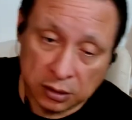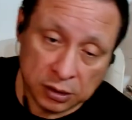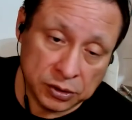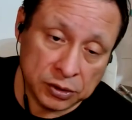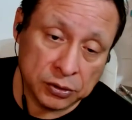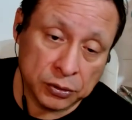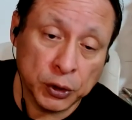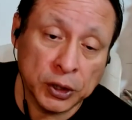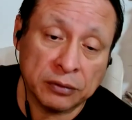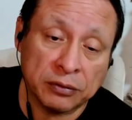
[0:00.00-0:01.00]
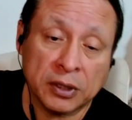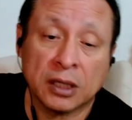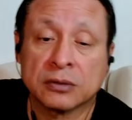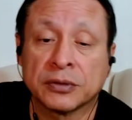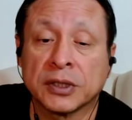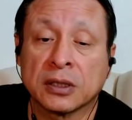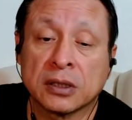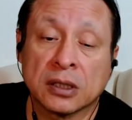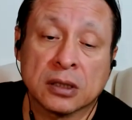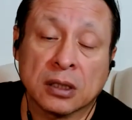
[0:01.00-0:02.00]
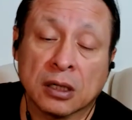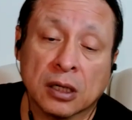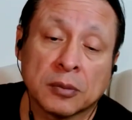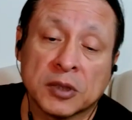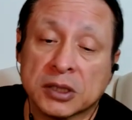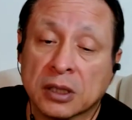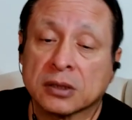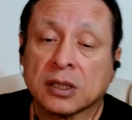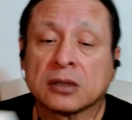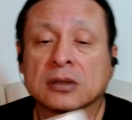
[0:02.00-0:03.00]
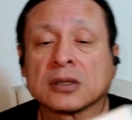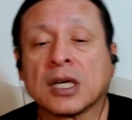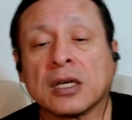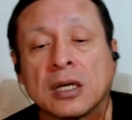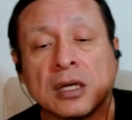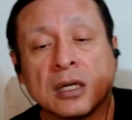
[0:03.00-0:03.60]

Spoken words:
He's just too good at philosophy, and he has a lot of common sense things to say.